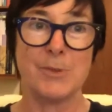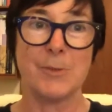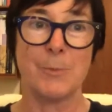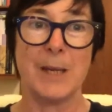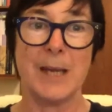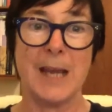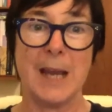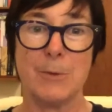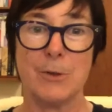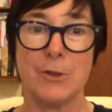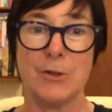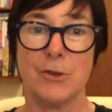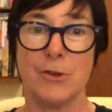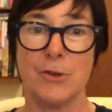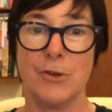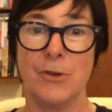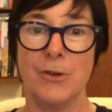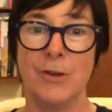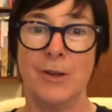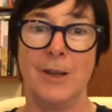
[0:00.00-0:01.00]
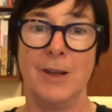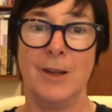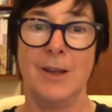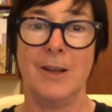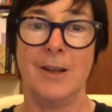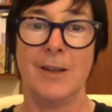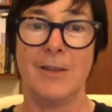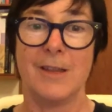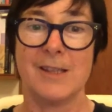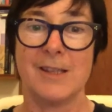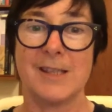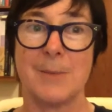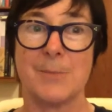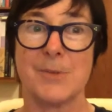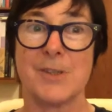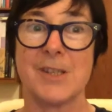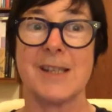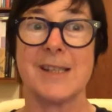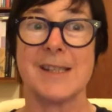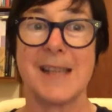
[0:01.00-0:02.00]
of being able to do the
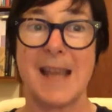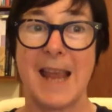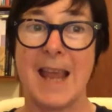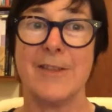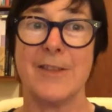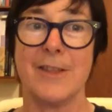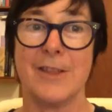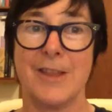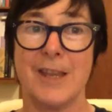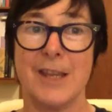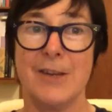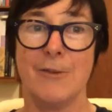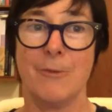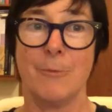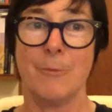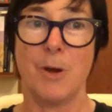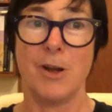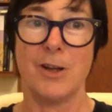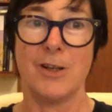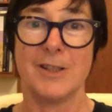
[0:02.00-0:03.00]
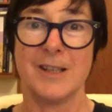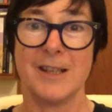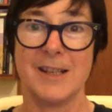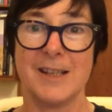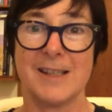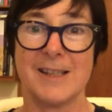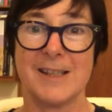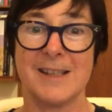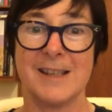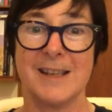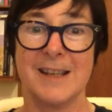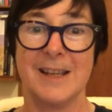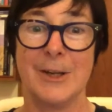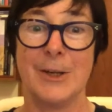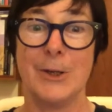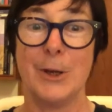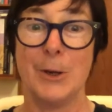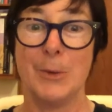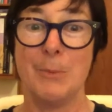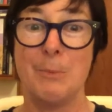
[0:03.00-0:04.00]
substance and the theatre of politics,
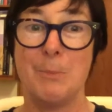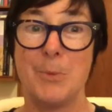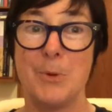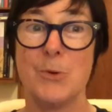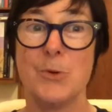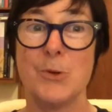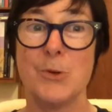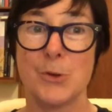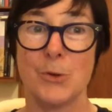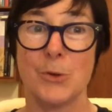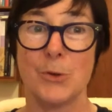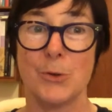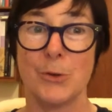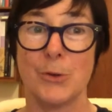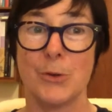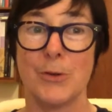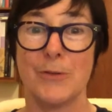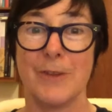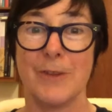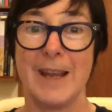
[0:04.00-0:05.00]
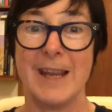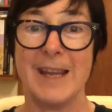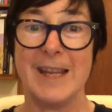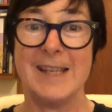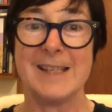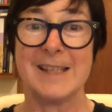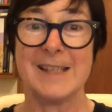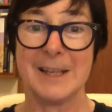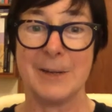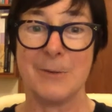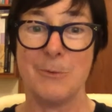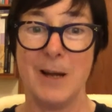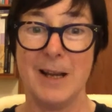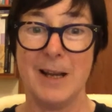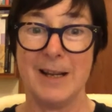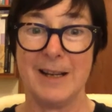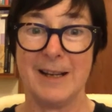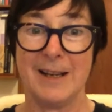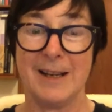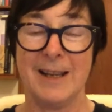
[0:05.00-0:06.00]
you know, Bill Shorten could have easily
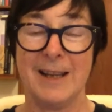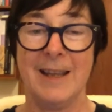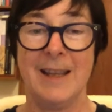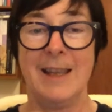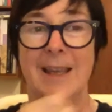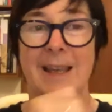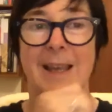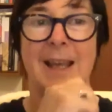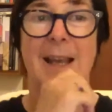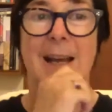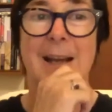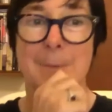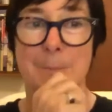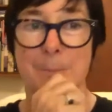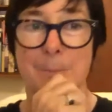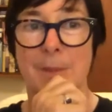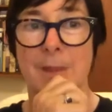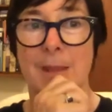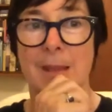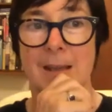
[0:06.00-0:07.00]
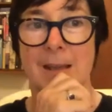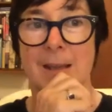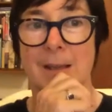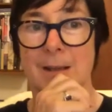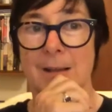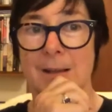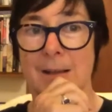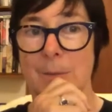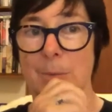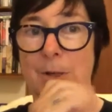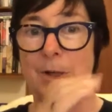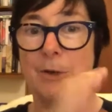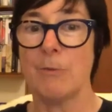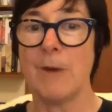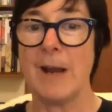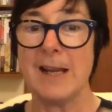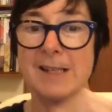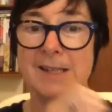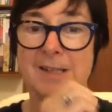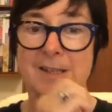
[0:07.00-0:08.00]
won. Um, when you
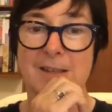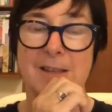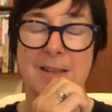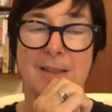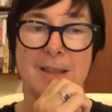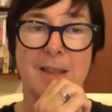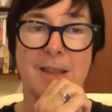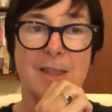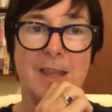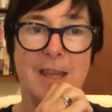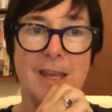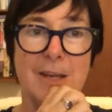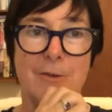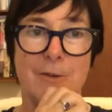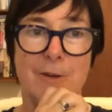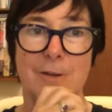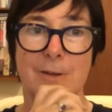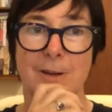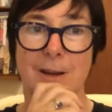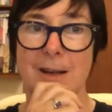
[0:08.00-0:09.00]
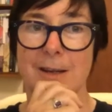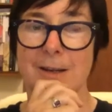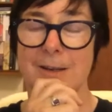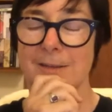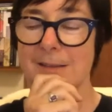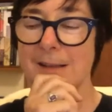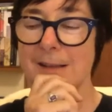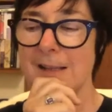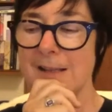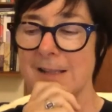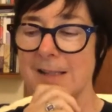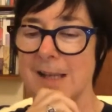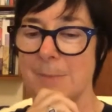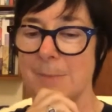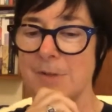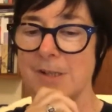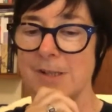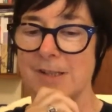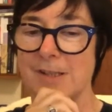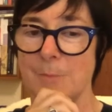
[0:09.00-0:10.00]
raise the, the theatre and, and, and
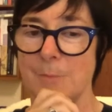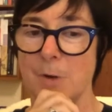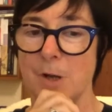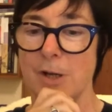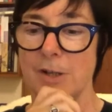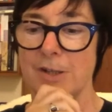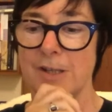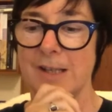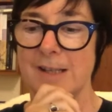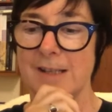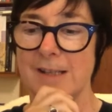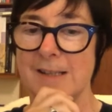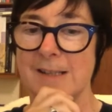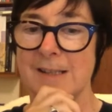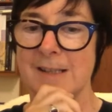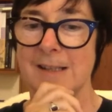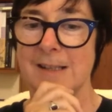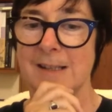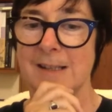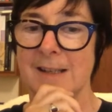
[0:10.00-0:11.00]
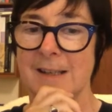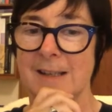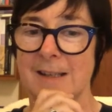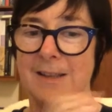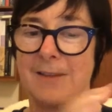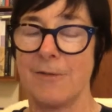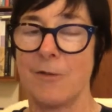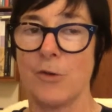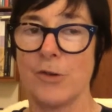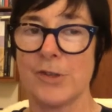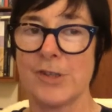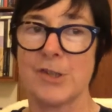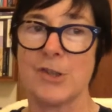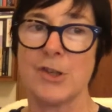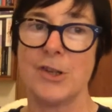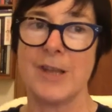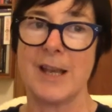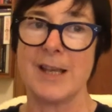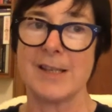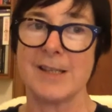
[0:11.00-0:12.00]
substance of politics, of course, the
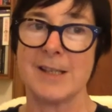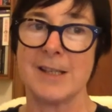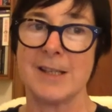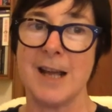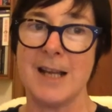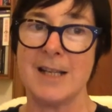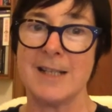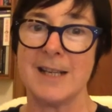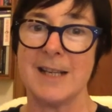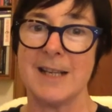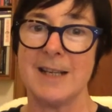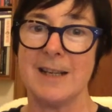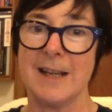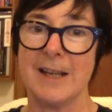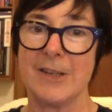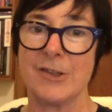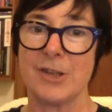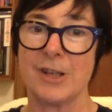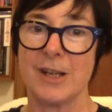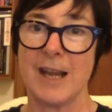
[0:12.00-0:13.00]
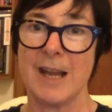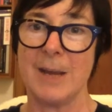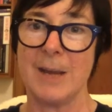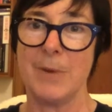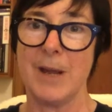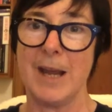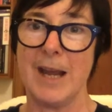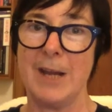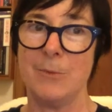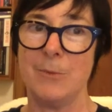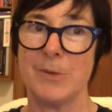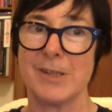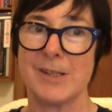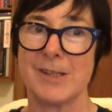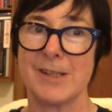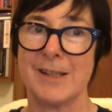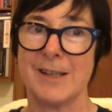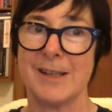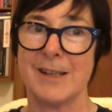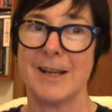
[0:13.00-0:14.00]
2019 election campaign
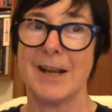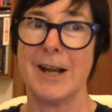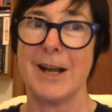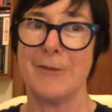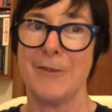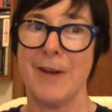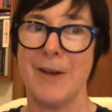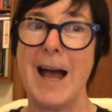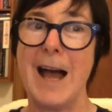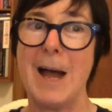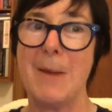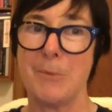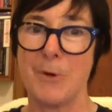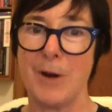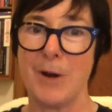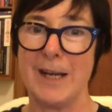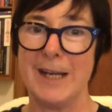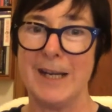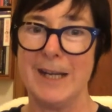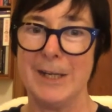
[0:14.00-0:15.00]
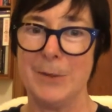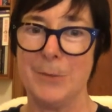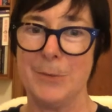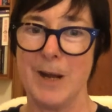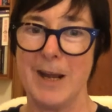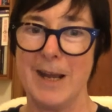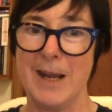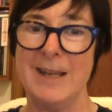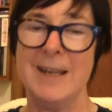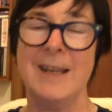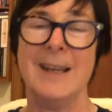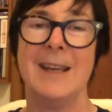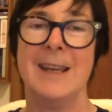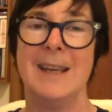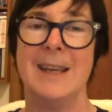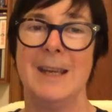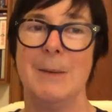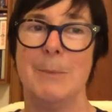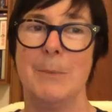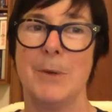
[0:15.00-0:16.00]
was kind of heartbreaking in a way
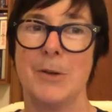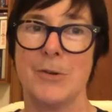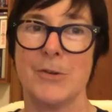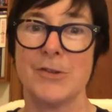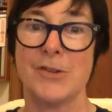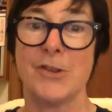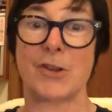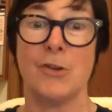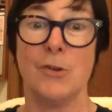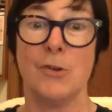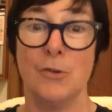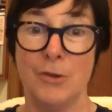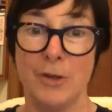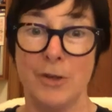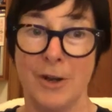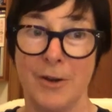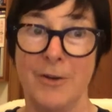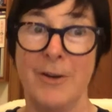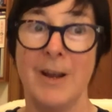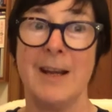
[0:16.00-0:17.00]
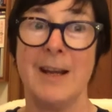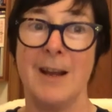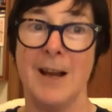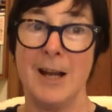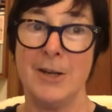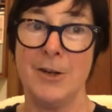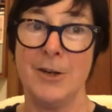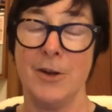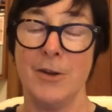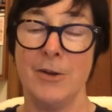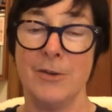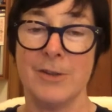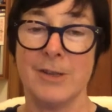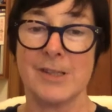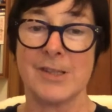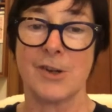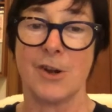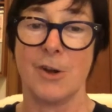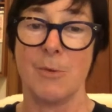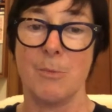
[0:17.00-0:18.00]
because you know and I know that
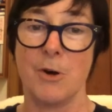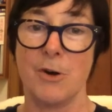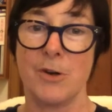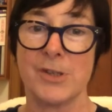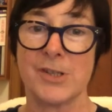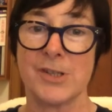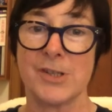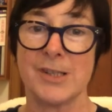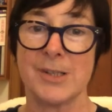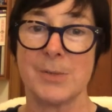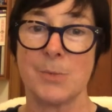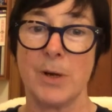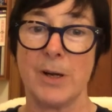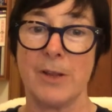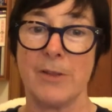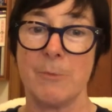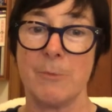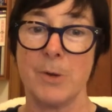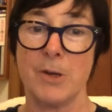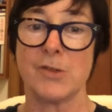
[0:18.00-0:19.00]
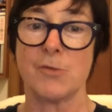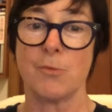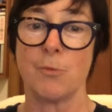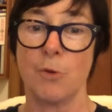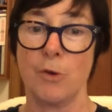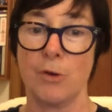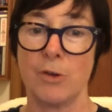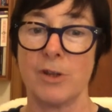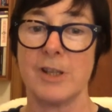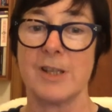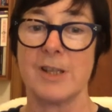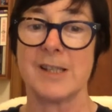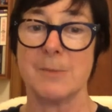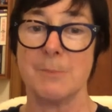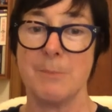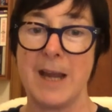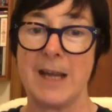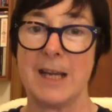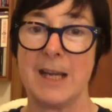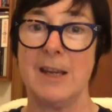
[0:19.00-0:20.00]
Scott Morrison is one of the most ruthless
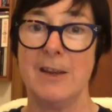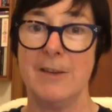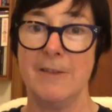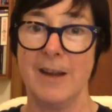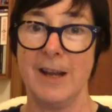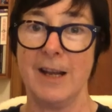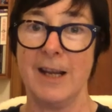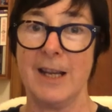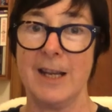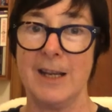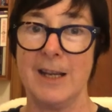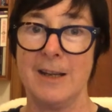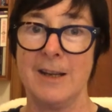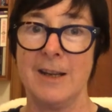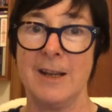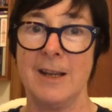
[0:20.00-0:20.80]
and Machiavellian